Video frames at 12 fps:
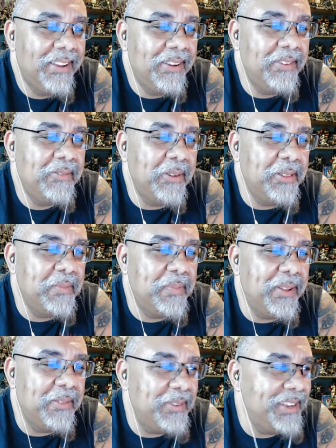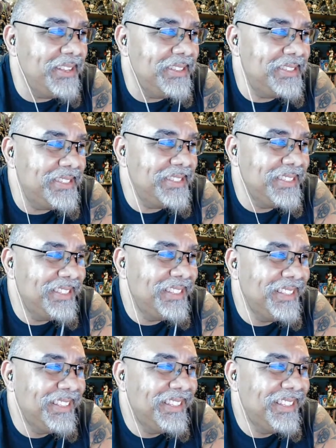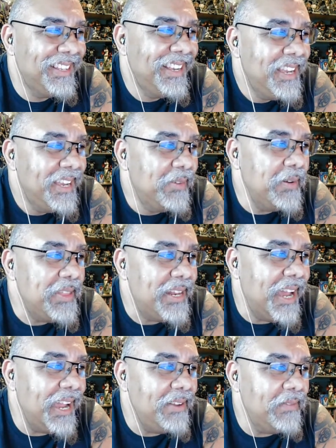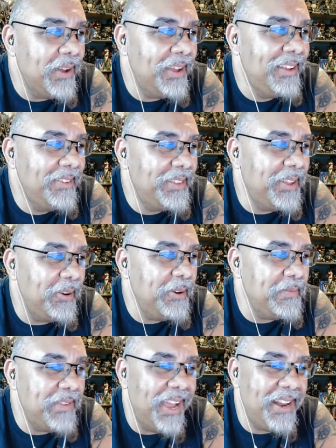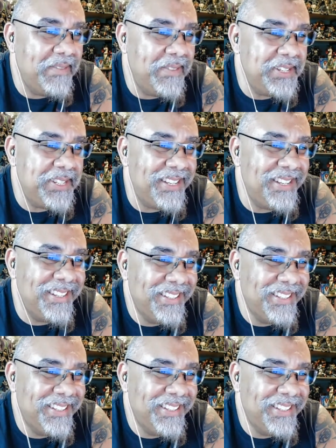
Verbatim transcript: Rollerball wins with the night of with the art of night vision.